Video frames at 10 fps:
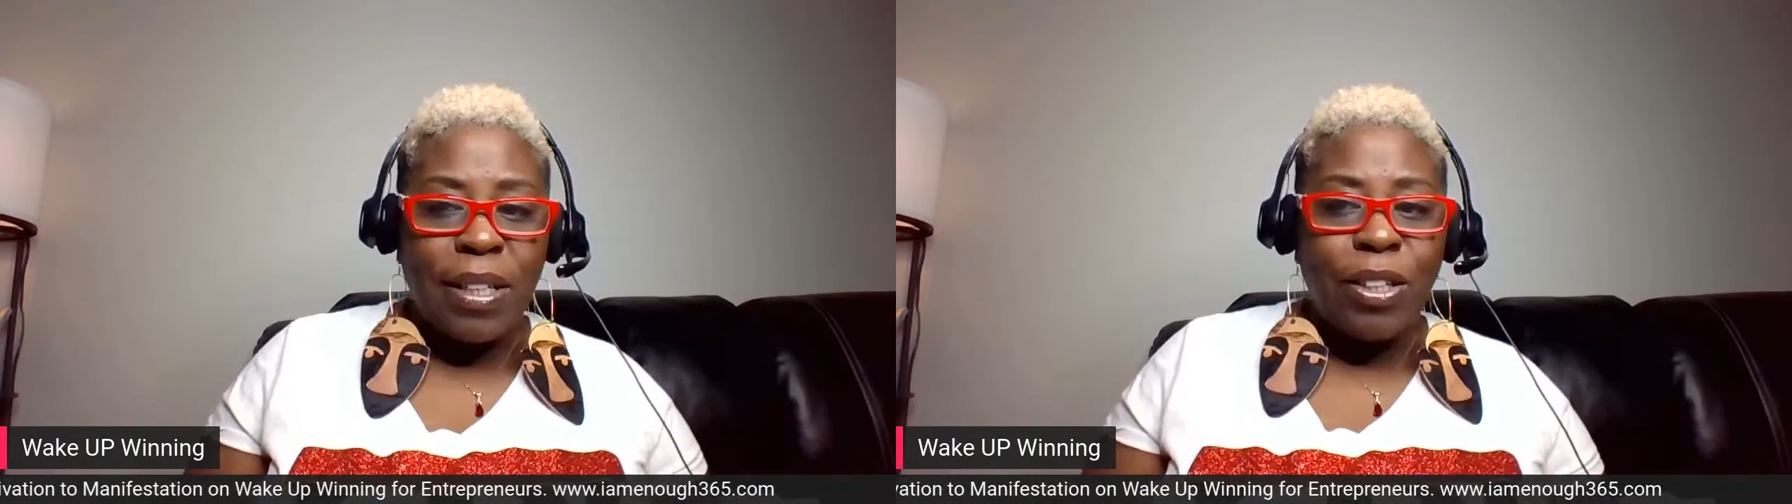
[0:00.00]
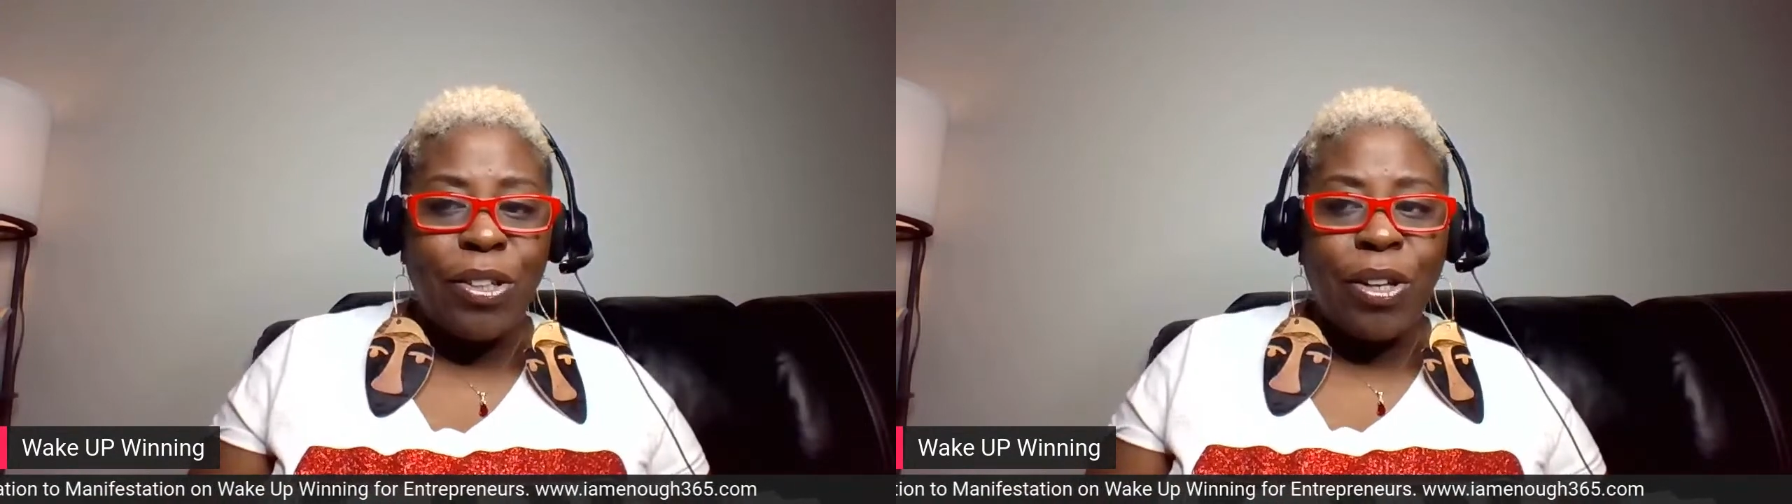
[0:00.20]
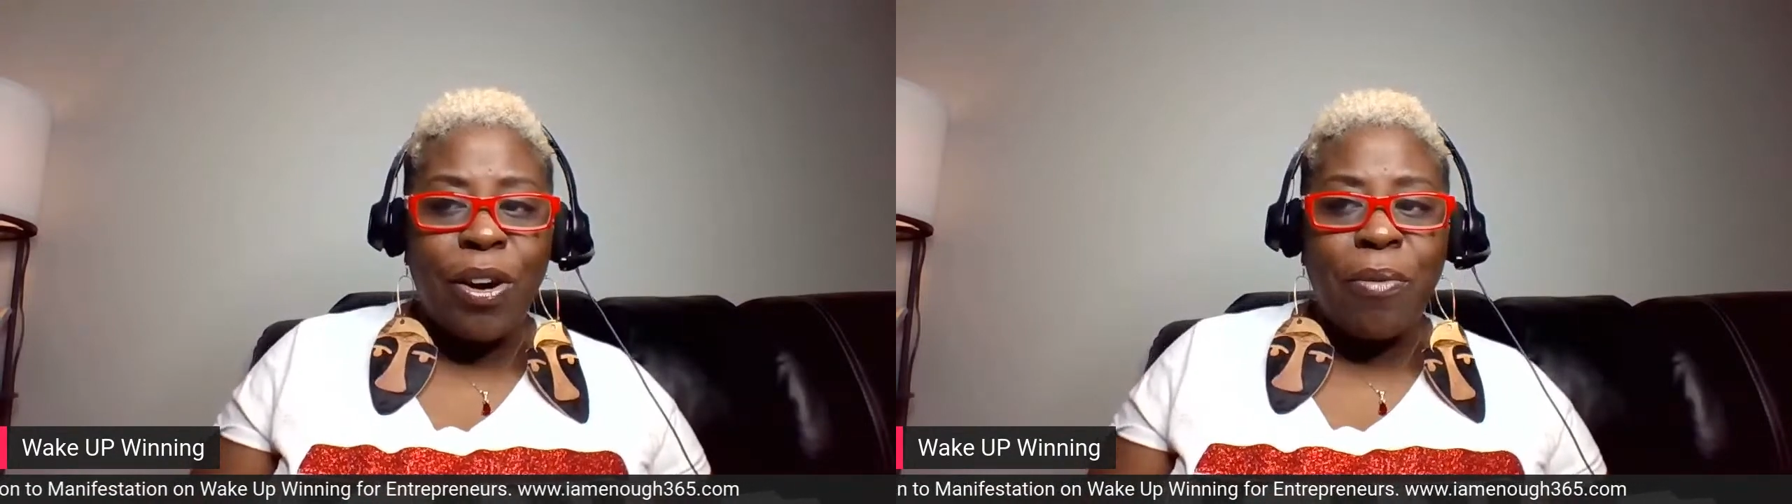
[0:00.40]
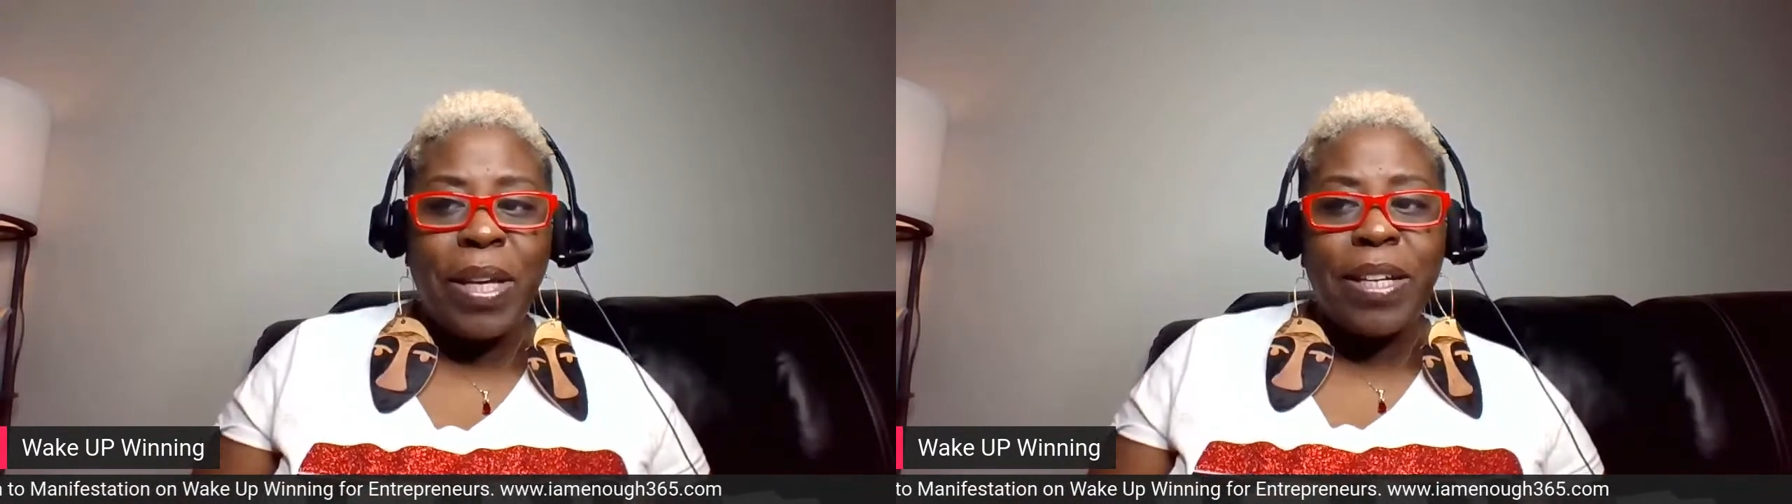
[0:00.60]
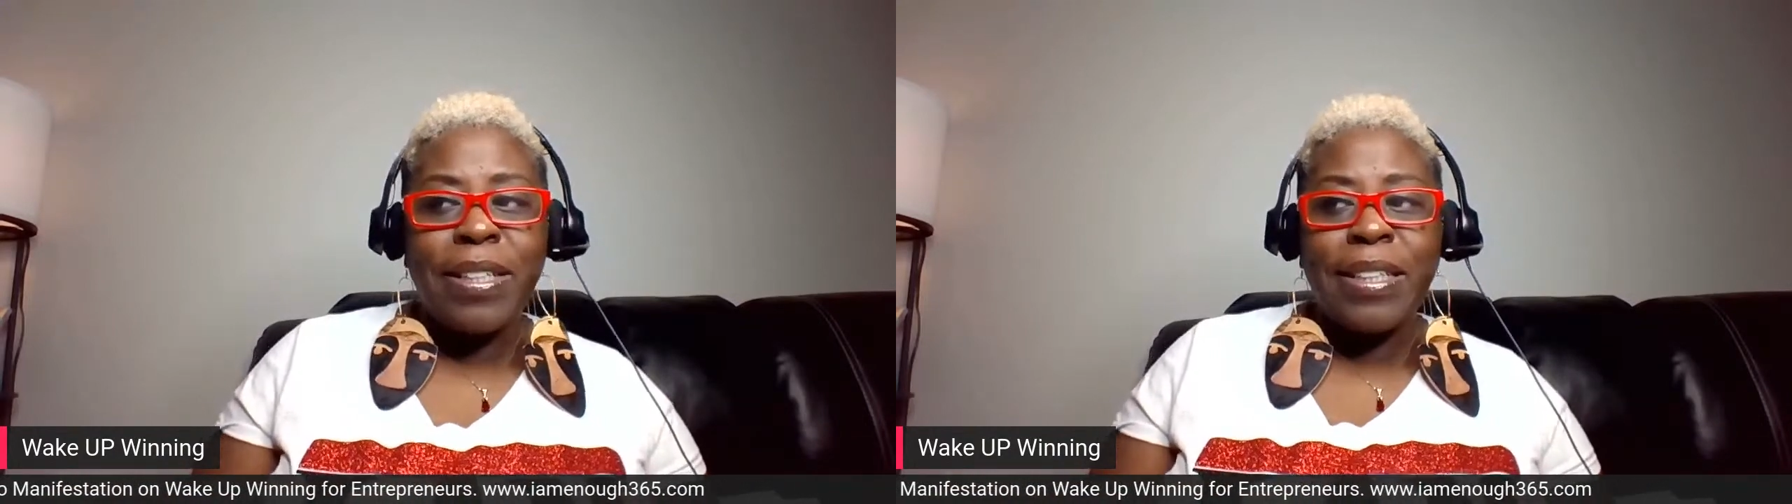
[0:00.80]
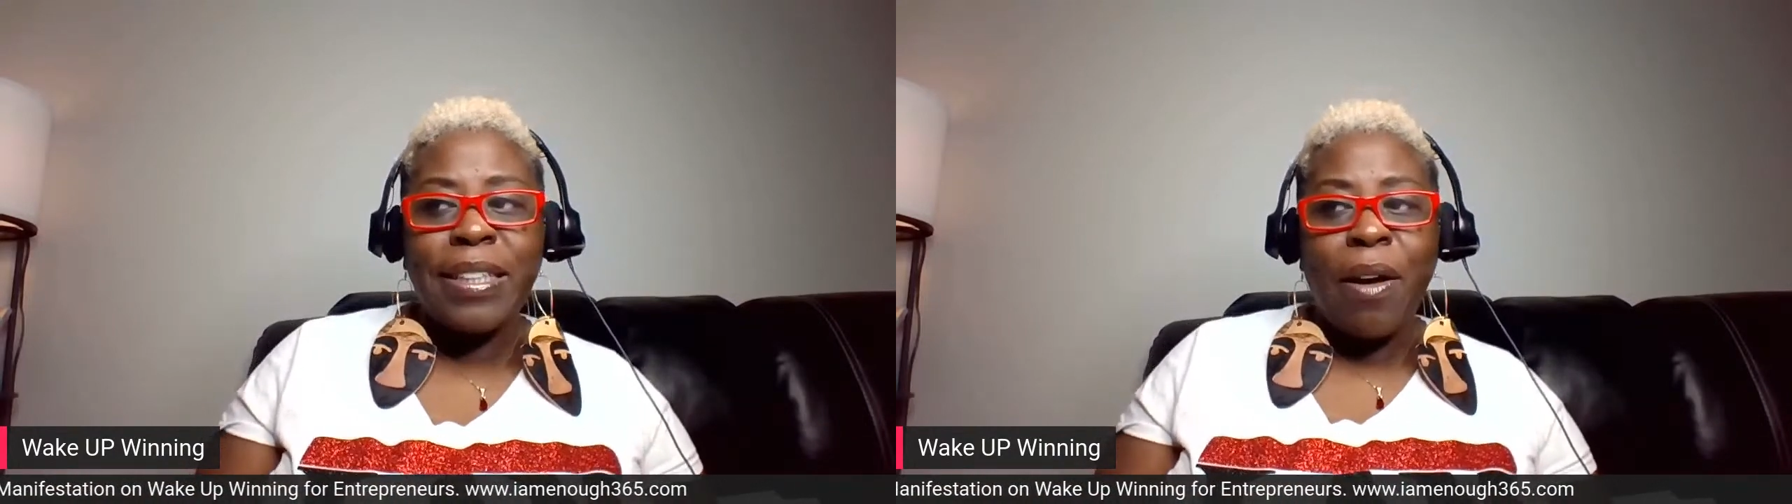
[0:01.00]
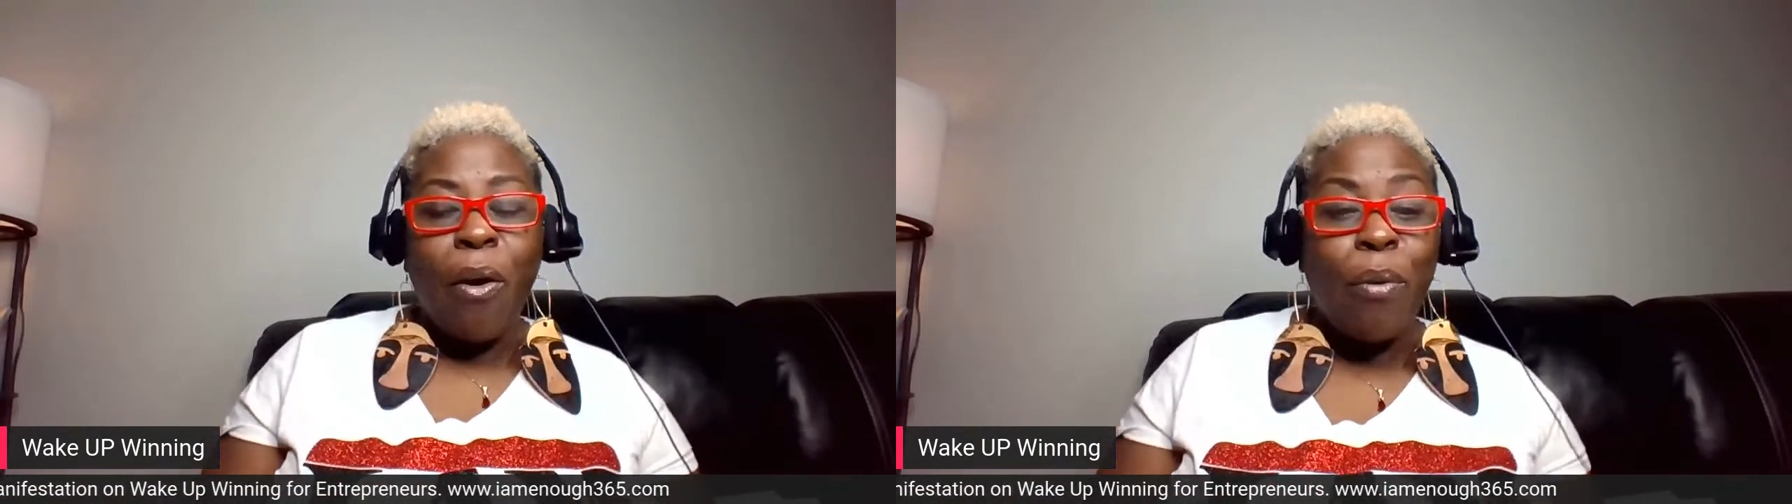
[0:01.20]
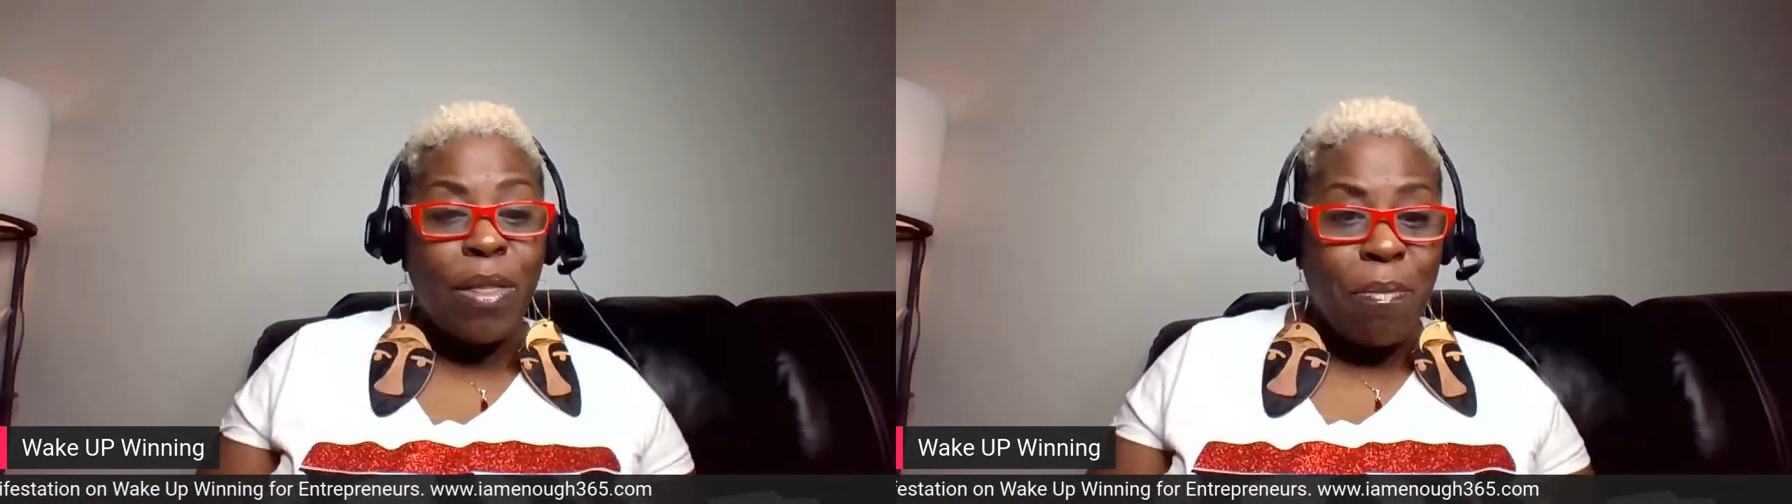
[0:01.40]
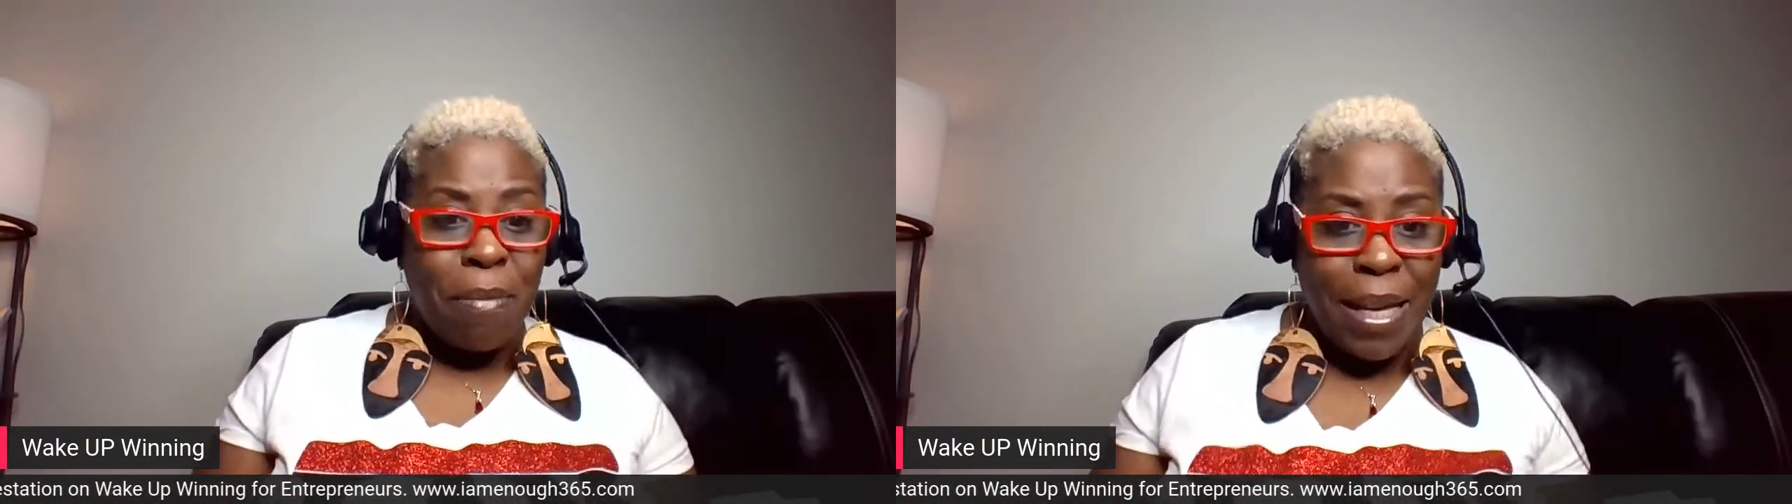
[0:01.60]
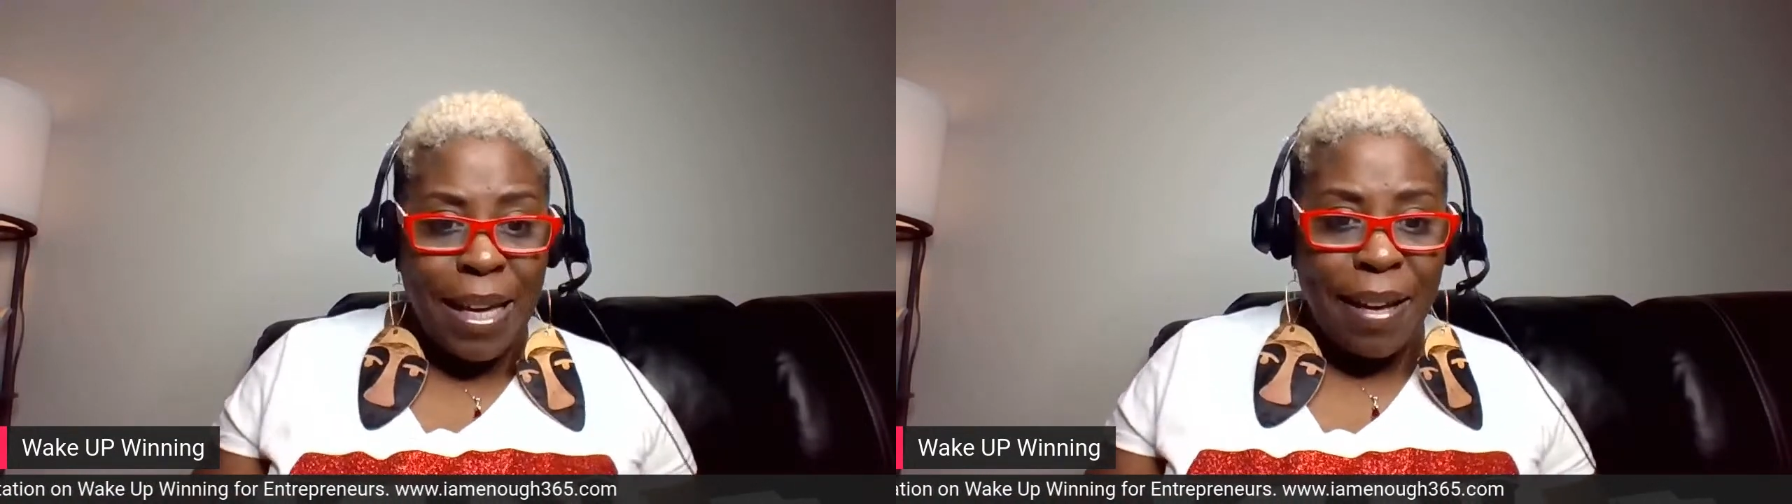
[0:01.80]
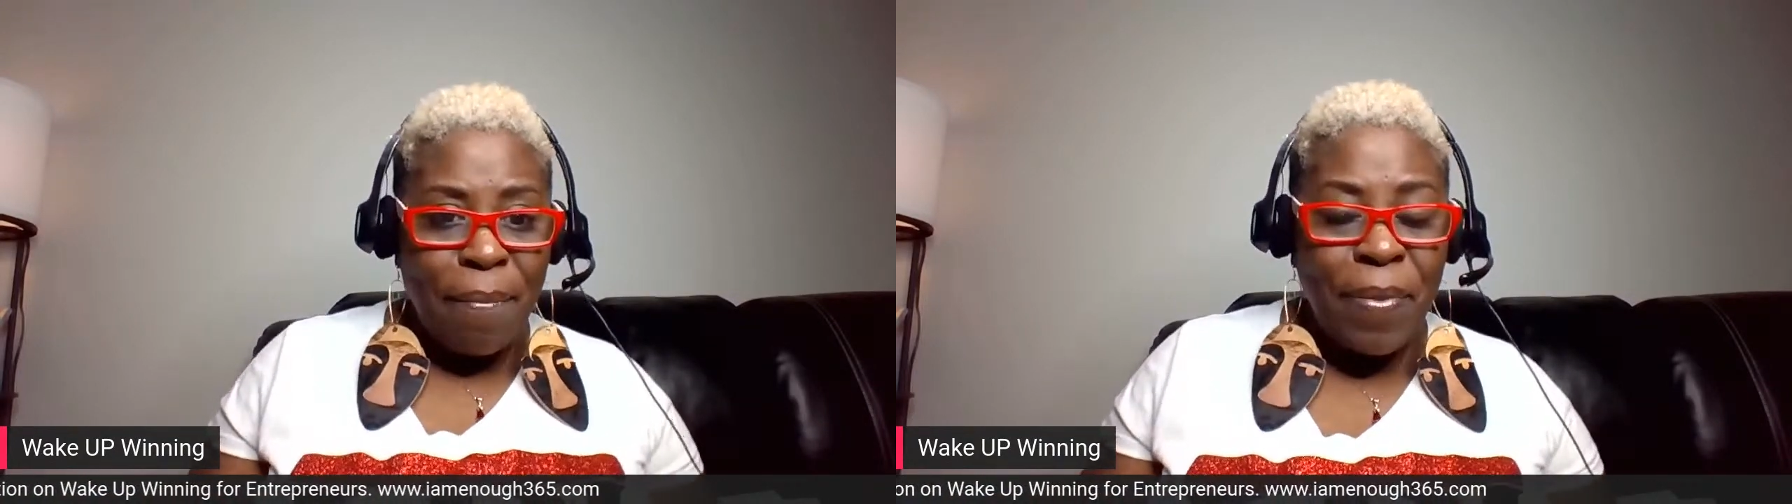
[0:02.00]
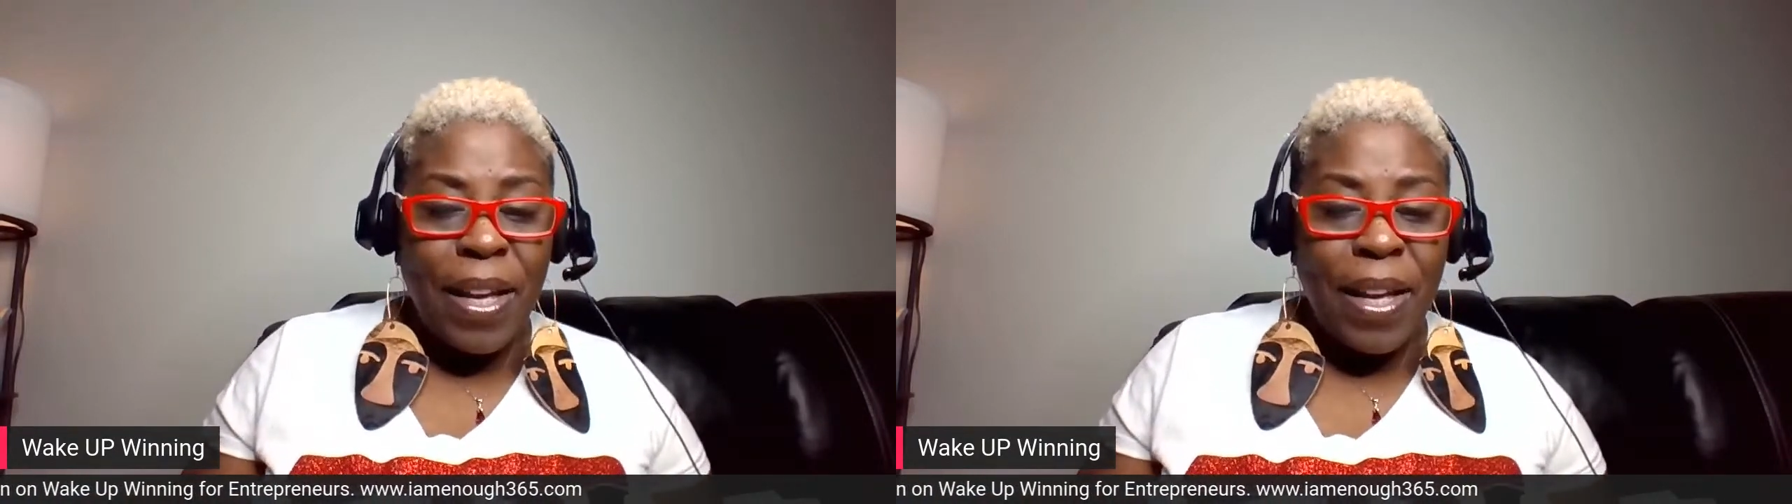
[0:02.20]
because with me,